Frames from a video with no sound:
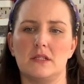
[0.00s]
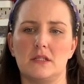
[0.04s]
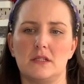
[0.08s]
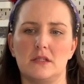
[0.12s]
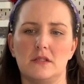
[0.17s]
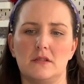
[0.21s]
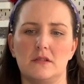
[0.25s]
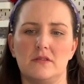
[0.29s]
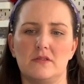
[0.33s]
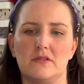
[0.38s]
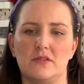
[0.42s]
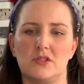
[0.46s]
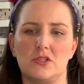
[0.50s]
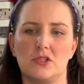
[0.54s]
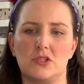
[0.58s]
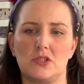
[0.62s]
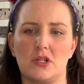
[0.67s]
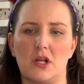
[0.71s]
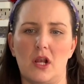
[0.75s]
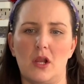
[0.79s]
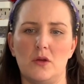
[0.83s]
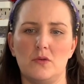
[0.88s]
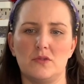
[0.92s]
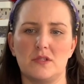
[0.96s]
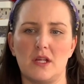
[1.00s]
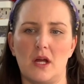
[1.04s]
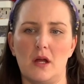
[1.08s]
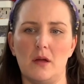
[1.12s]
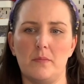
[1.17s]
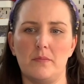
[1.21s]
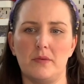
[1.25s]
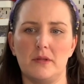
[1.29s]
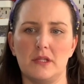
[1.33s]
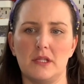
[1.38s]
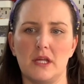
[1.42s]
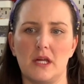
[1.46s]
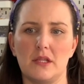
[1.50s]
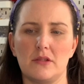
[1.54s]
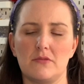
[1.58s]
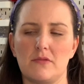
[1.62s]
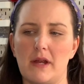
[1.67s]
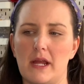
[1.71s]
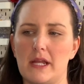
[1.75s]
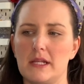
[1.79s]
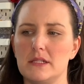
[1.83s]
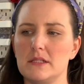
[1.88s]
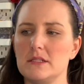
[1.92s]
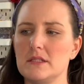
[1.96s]
to close up at the other
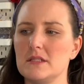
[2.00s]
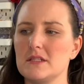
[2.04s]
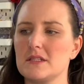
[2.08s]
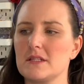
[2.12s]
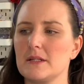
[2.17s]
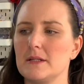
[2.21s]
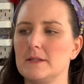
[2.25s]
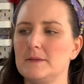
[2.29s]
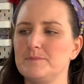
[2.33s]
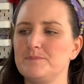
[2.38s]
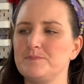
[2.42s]
end.